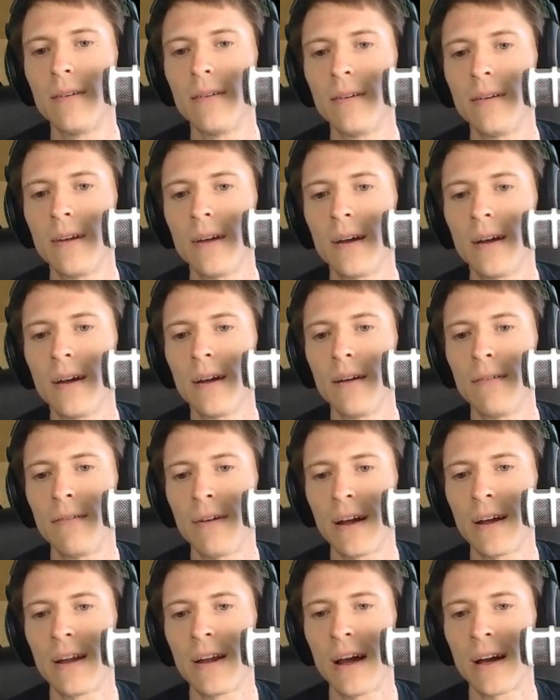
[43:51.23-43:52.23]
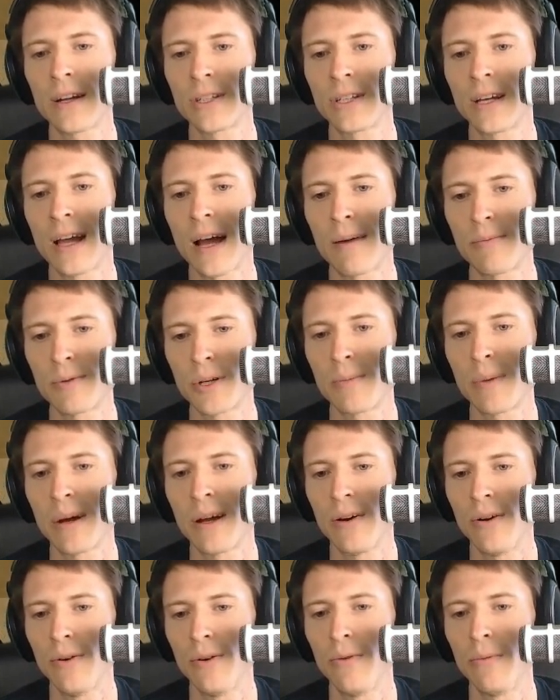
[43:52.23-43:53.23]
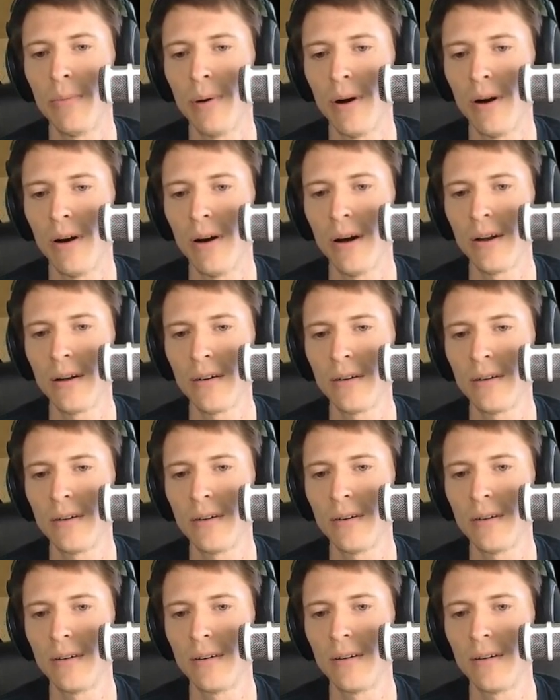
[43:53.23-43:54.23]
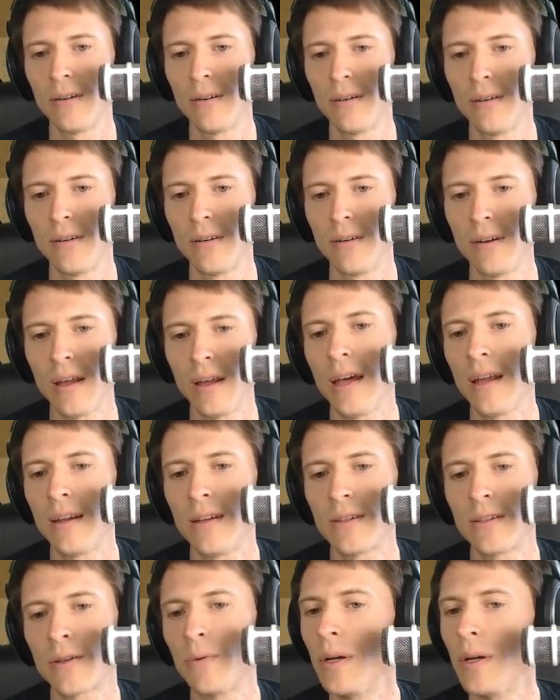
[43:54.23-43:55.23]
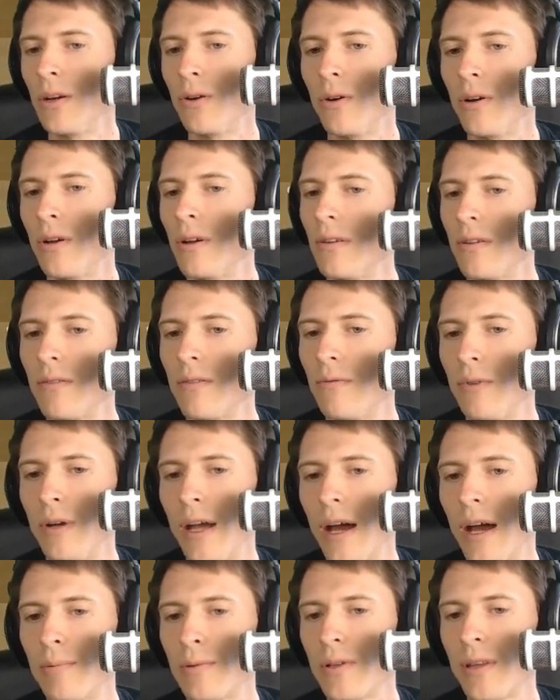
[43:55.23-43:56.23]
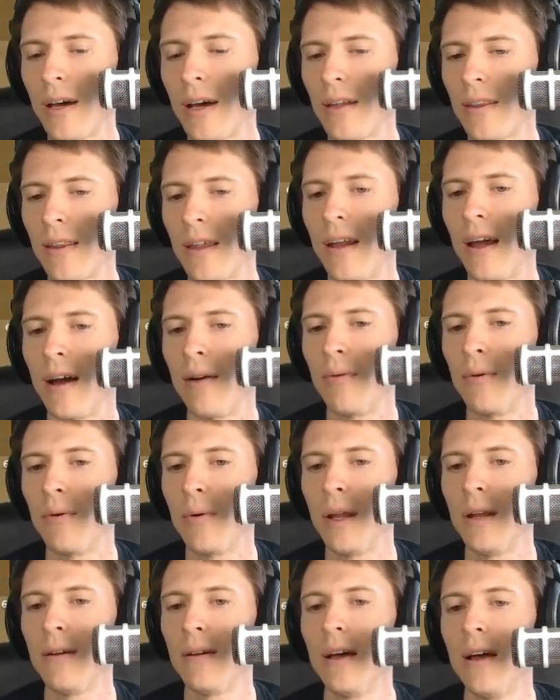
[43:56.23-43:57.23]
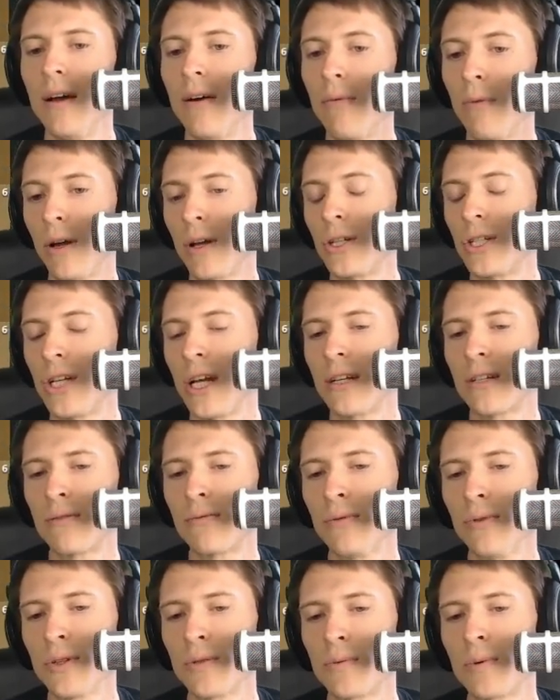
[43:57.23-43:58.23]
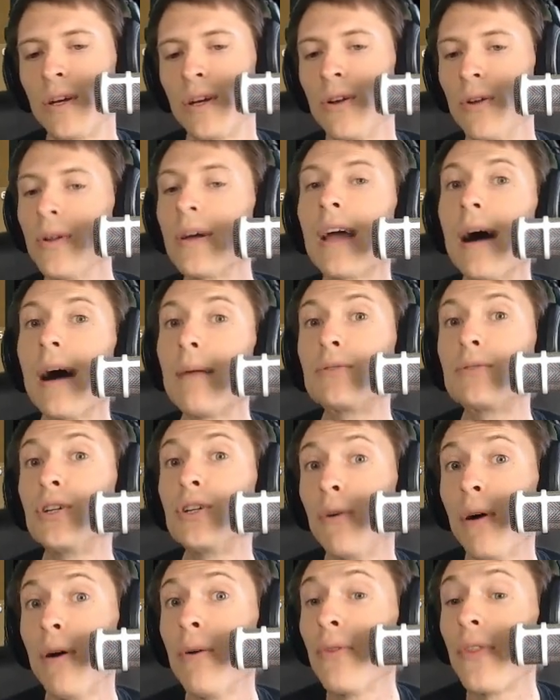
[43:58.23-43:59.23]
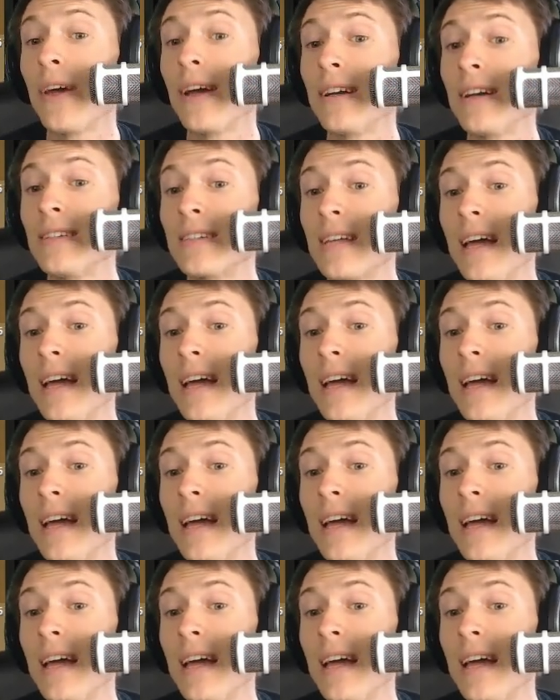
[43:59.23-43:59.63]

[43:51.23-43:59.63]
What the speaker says: Yeah, if I could actually capture my own pawn and his queen couldn't recapture that, then I would win. We could change the rules where you can only capture your own things,